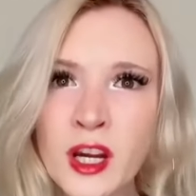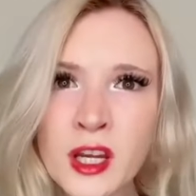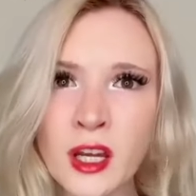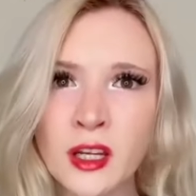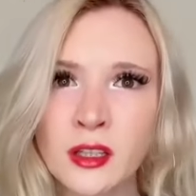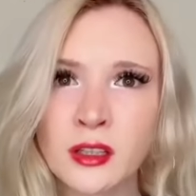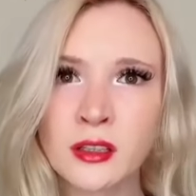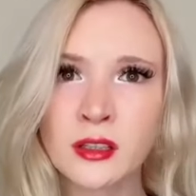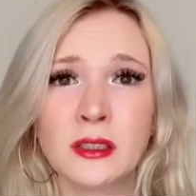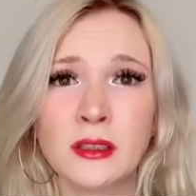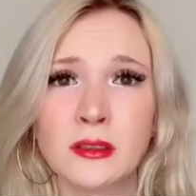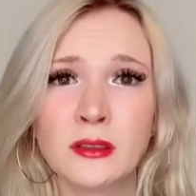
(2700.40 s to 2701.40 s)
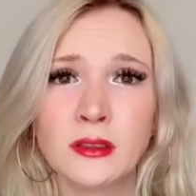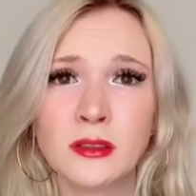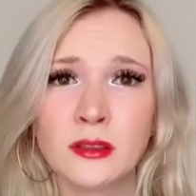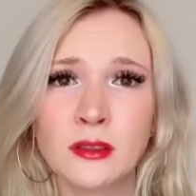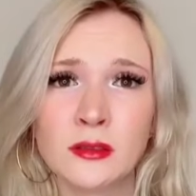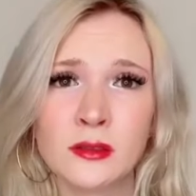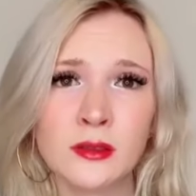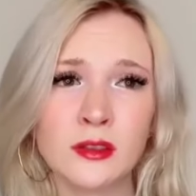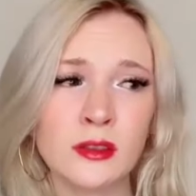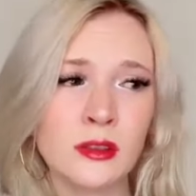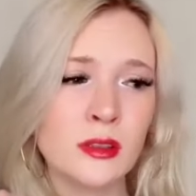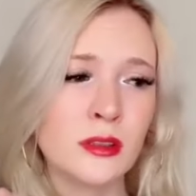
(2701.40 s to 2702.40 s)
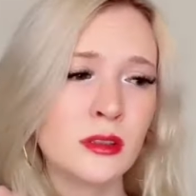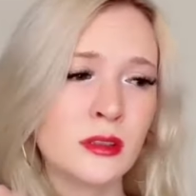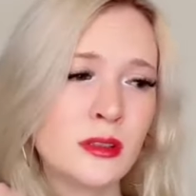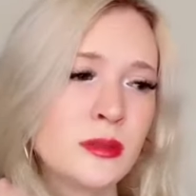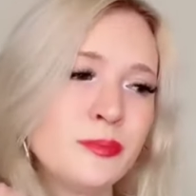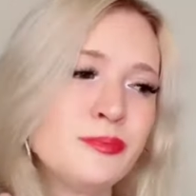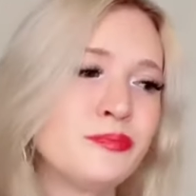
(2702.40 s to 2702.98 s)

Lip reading: You're going to get... Brianna, what are you doing here? Get out of here